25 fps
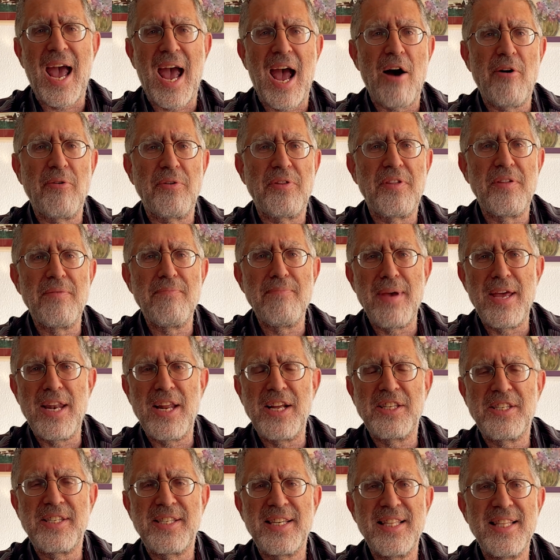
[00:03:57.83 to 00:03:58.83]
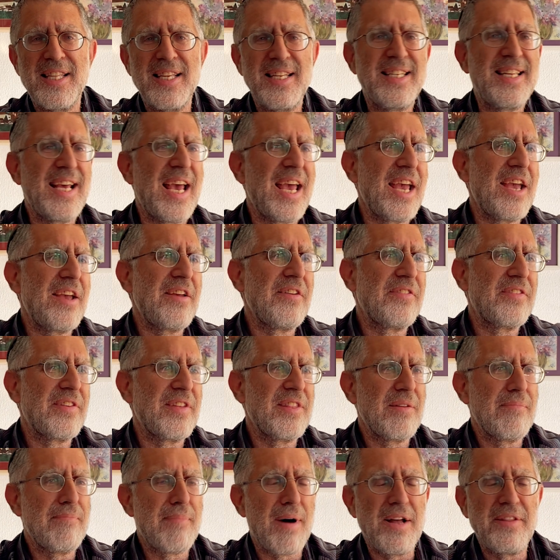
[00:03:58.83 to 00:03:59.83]
out the minutes and the days
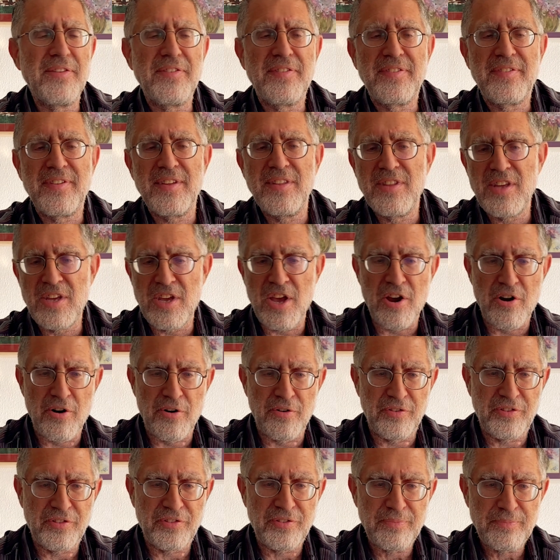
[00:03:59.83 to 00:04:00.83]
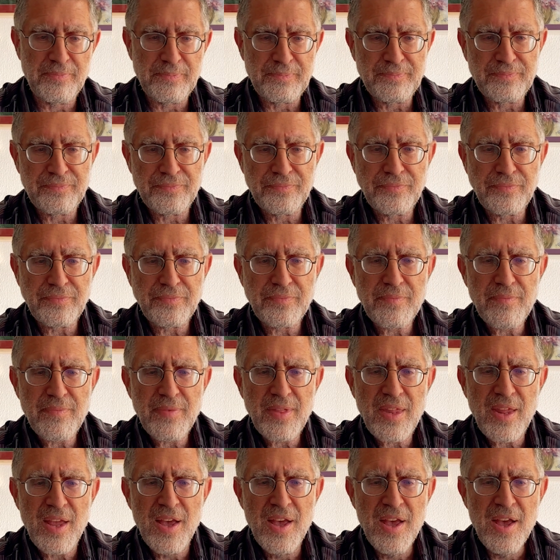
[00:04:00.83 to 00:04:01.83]
and the months and the years.
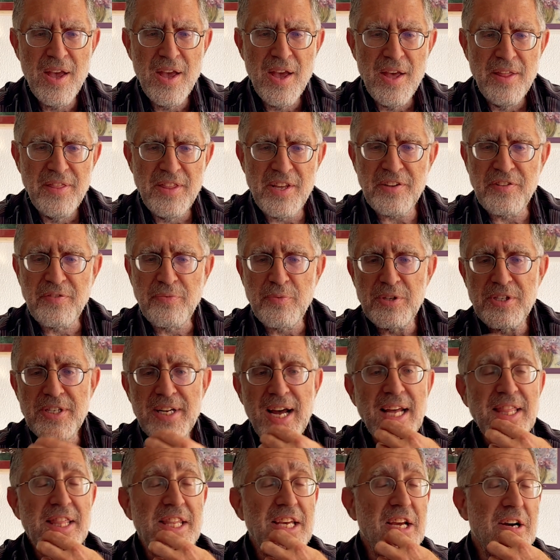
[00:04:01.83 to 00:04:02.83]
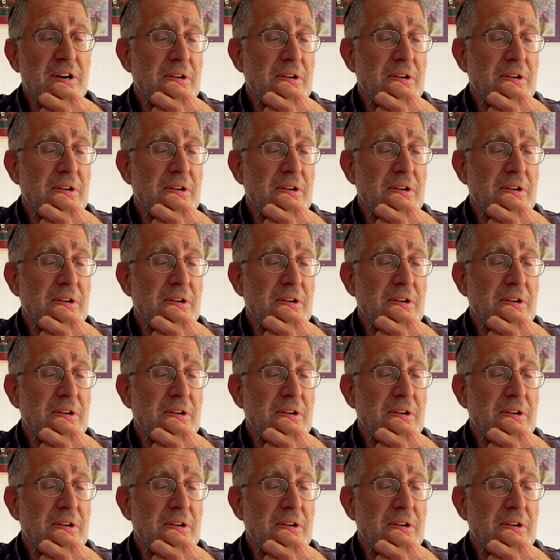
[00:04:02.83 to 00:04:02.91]
This was not the